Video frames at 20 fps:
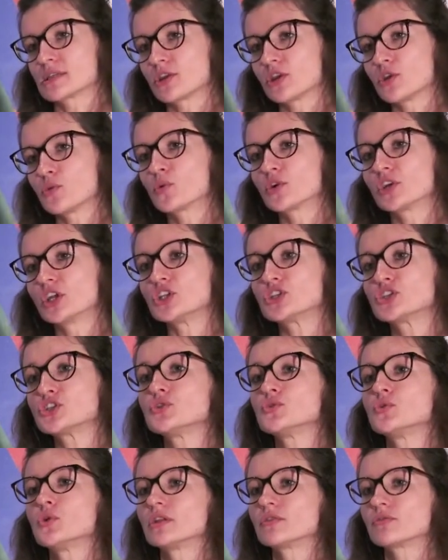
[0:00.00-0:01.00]
that you want to
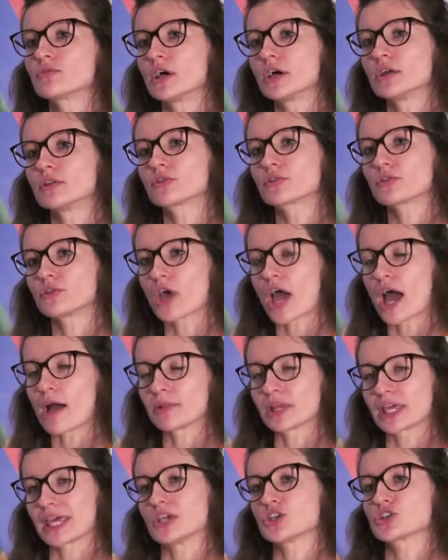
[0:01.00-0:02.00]
do and run through your
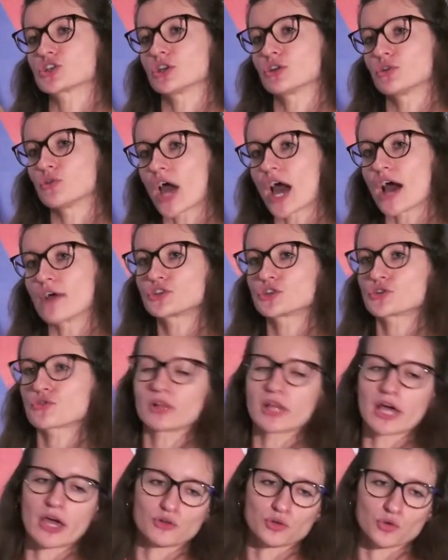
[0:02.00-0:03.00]
application, you have to
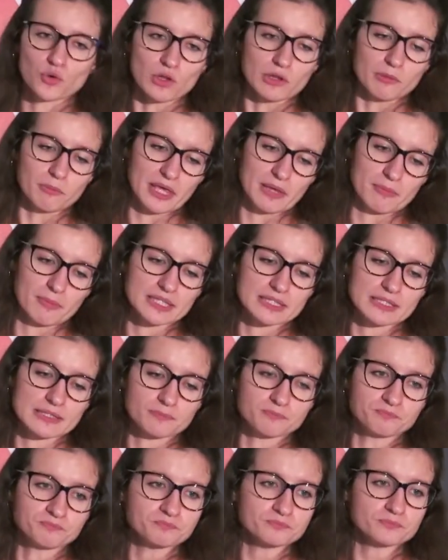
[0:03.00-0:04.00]
rely on Google Payments.